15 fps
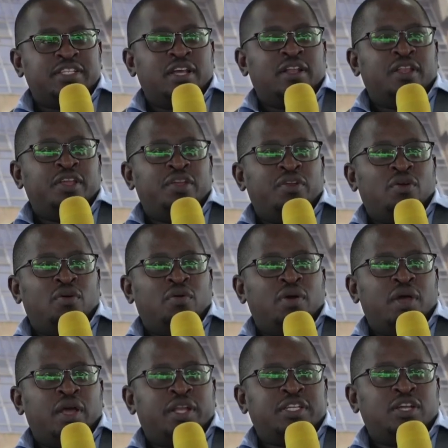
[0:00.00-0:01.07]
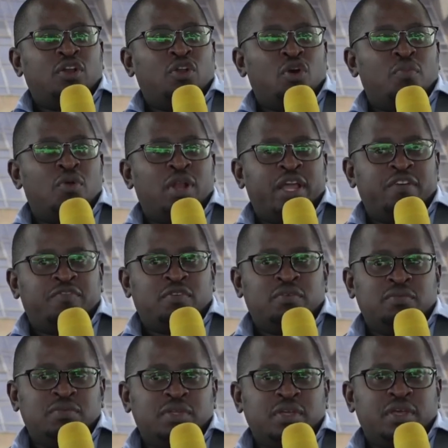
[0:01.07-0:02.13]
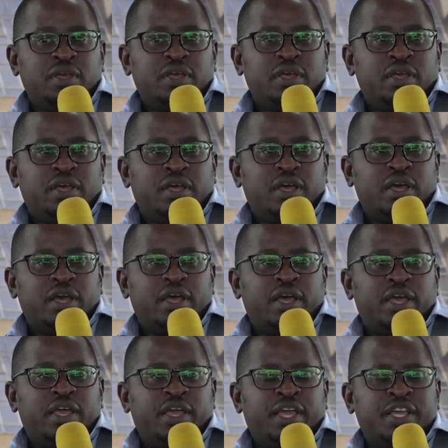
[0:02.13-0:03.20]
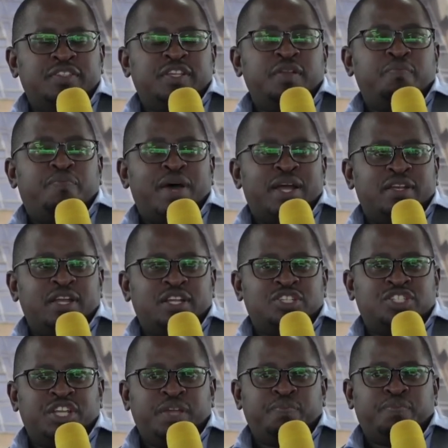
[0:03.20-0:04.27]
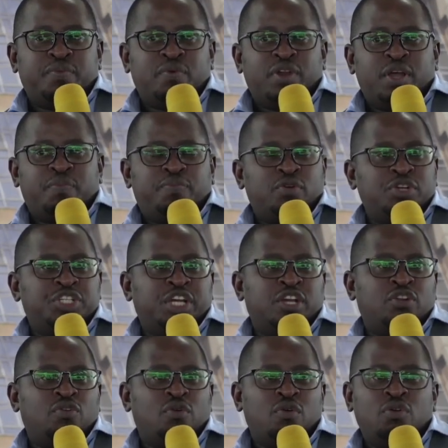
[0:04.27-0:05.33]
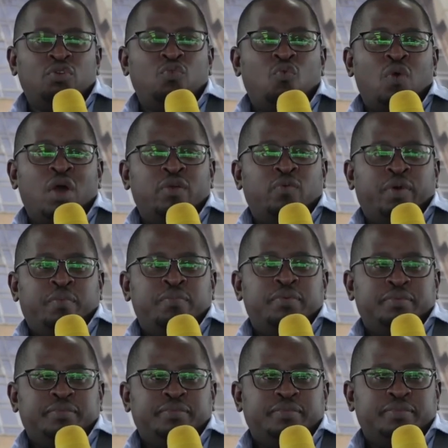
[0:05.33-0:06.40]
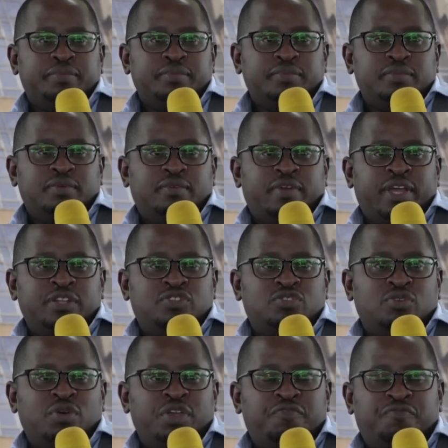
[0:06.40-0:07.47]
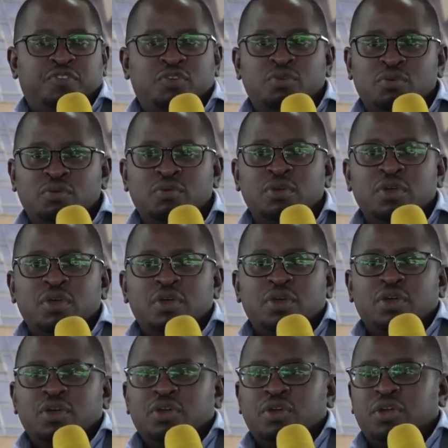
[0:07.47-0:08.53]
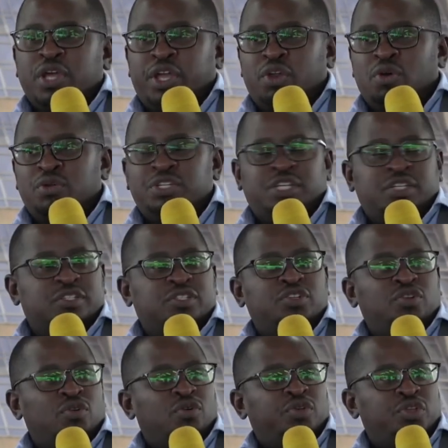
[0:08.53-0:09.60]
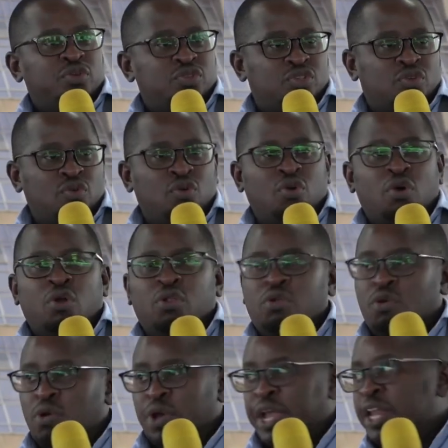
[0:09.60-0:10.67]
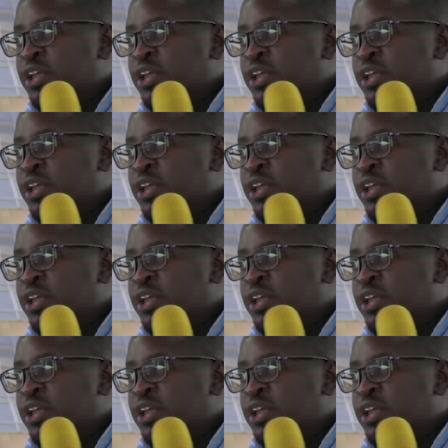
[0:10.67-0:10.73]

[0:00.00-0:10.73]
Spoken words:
you know, at a global level, is in partnership on a project called OneWeb, right? So if you know, just, you know, use Google, going, you